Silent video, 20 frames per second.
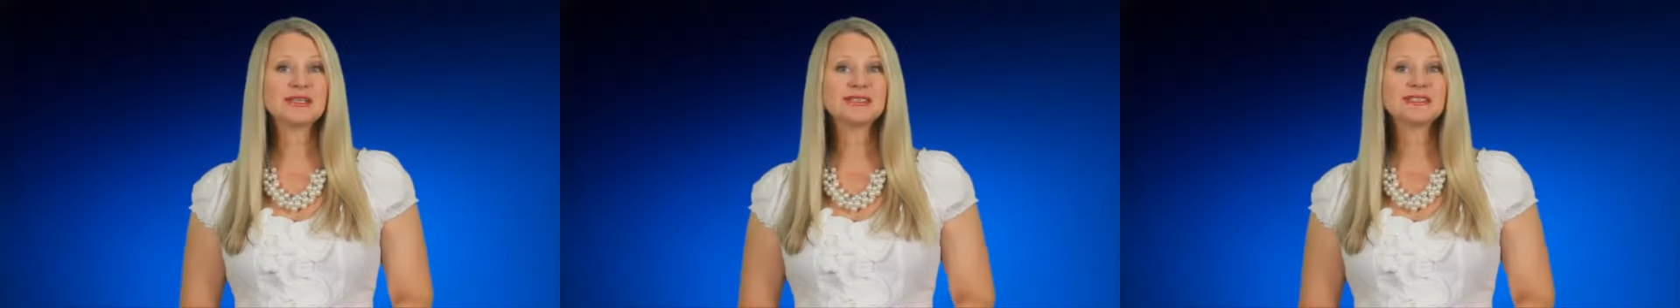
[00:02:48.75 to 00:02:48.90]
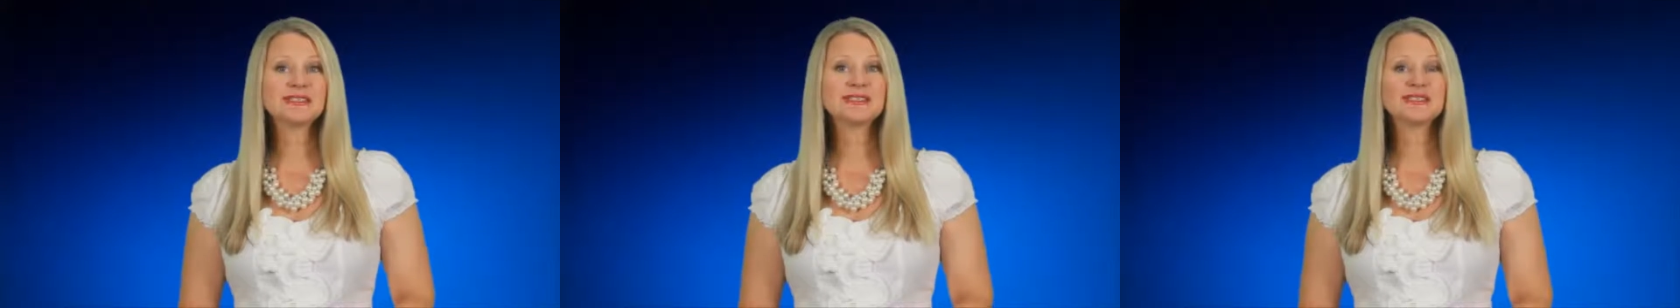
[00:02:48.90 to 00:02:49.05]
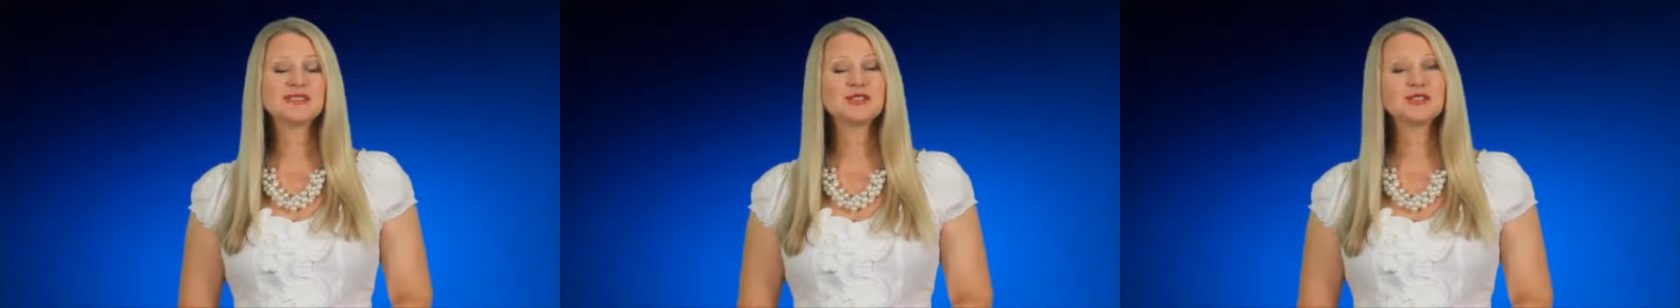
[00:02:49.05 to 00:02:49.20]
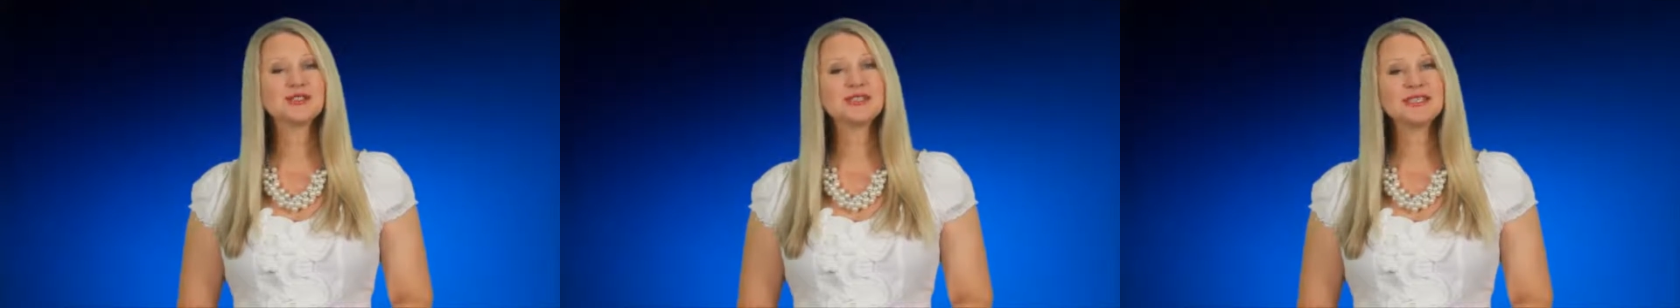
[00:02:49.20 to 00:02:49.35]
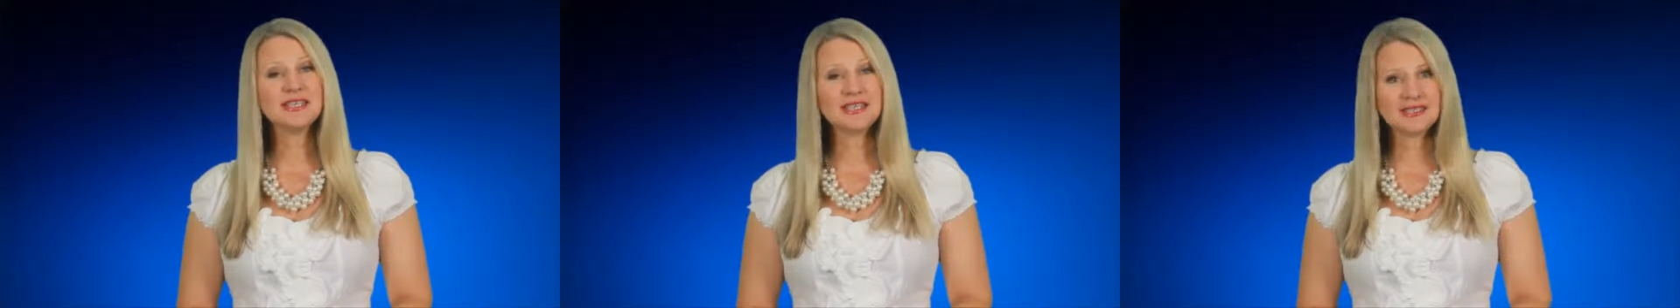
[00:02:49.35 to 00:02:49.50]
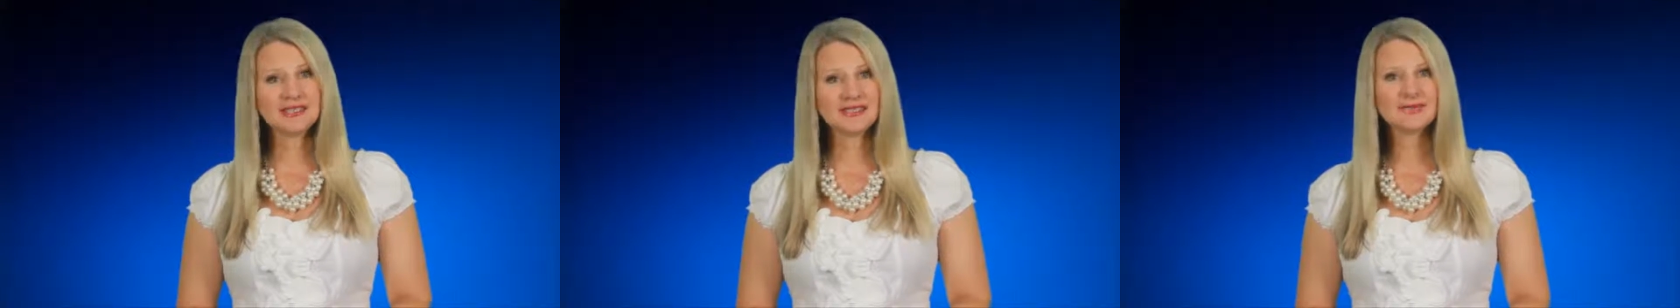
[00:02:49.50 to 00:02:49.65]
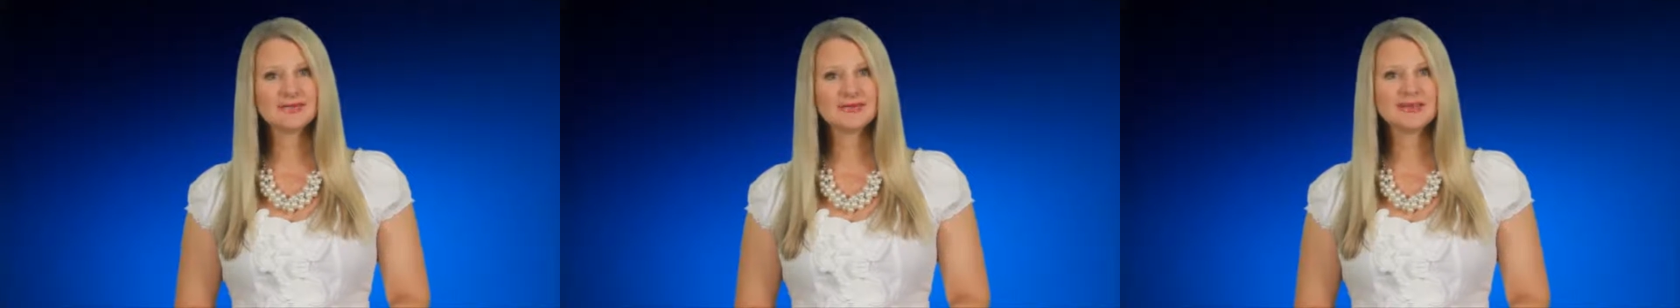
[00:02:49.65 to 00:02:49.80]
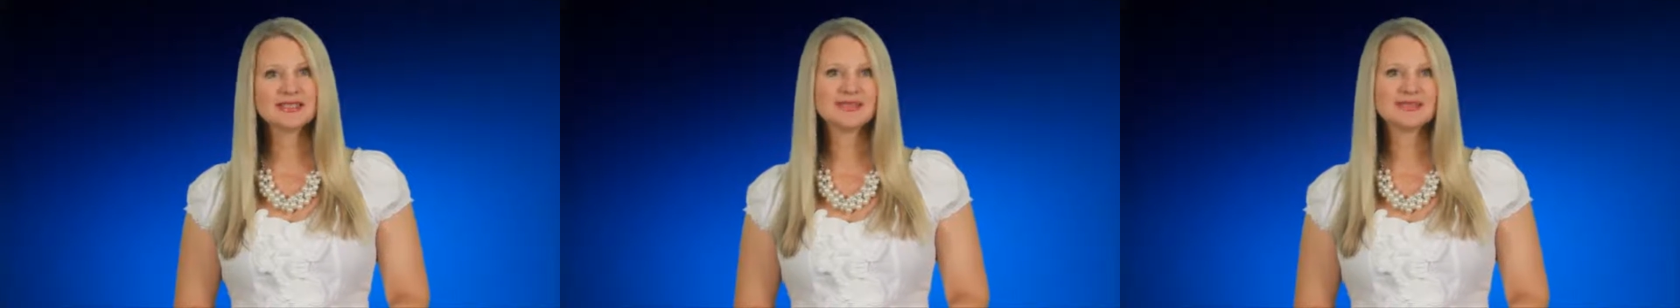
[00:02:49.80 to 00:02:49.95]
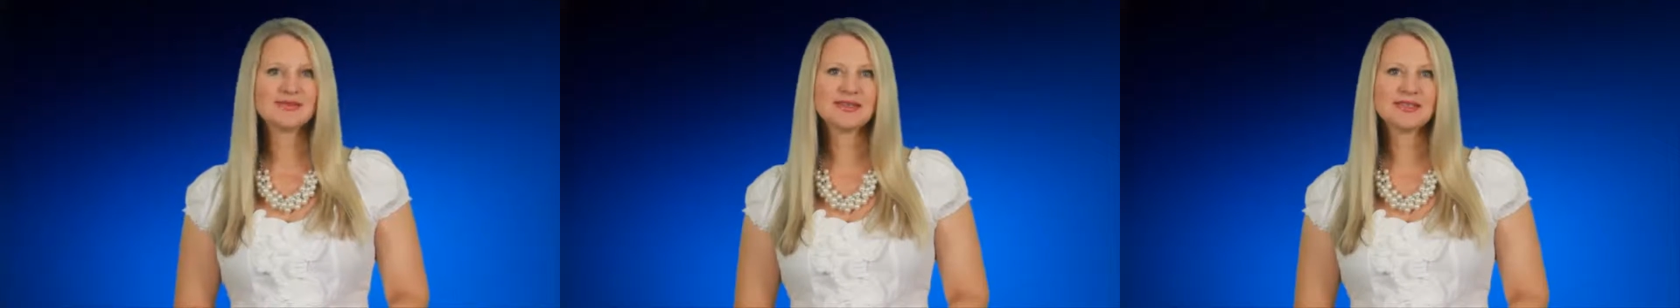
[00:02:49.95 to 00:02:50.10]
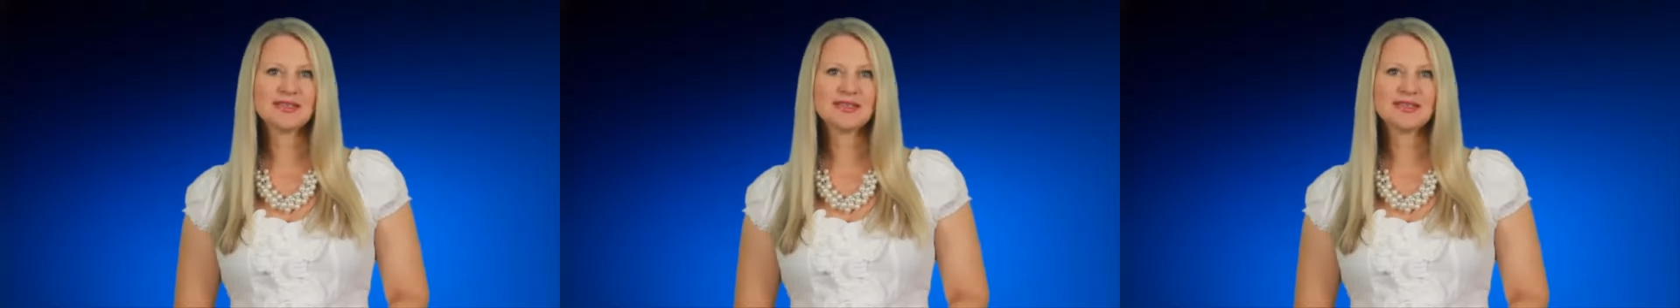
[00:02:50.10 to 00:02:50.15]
brings us to the end of this